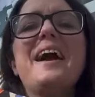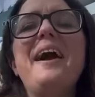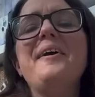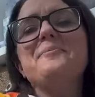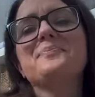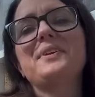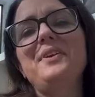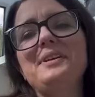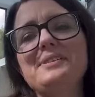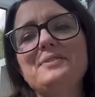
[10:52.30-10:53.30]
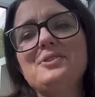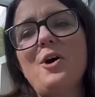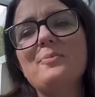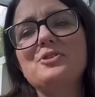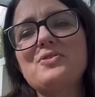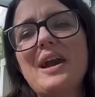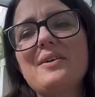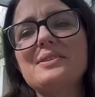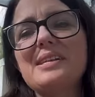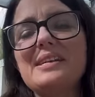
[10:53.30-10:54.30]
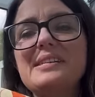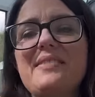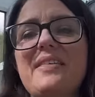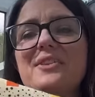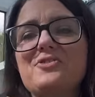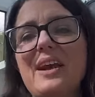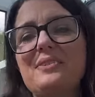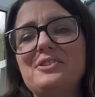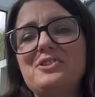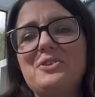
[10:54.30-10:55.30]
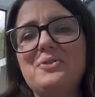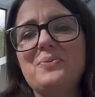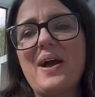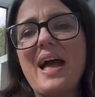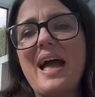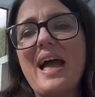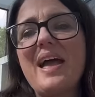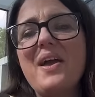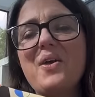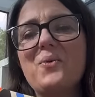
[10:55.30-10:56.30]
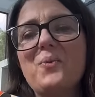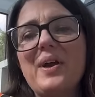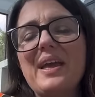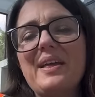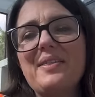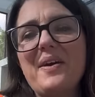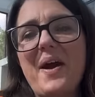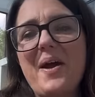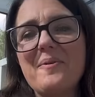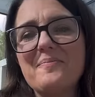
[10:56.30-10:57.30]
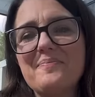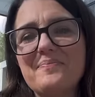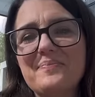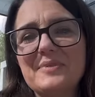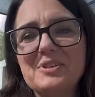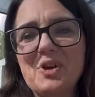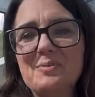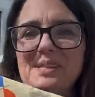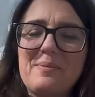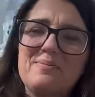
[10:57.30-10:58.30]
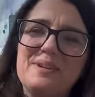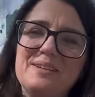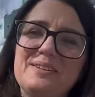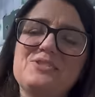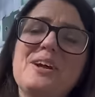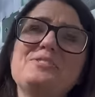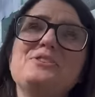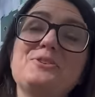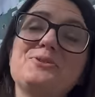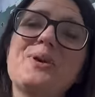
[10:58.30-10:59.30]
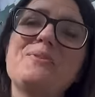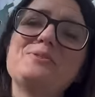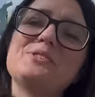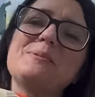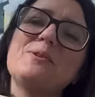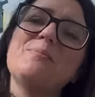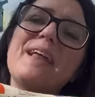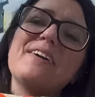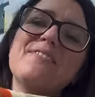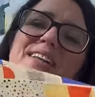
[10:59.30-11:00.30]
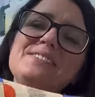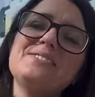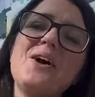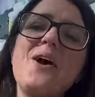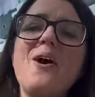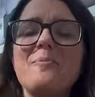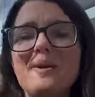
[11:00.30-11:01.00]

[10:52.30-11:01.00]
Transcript: A nice little top and trousers, and then the trousers you could wear with the top set, the trousers you could wear with just a little black vest top,